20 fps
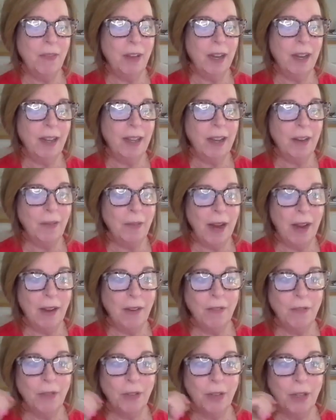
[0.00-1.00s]
fuddling
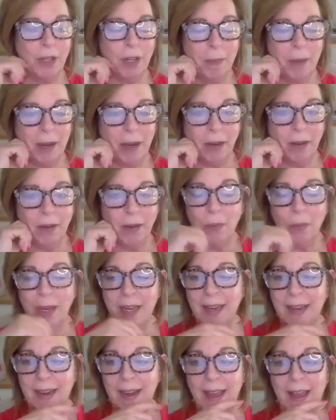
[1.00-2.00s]
around for about a
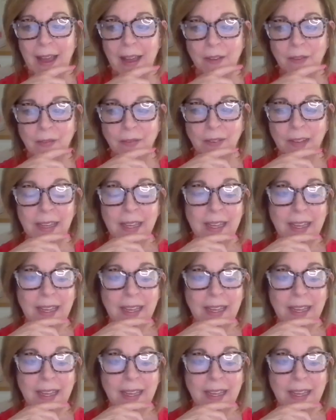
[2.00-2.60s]
week and a half.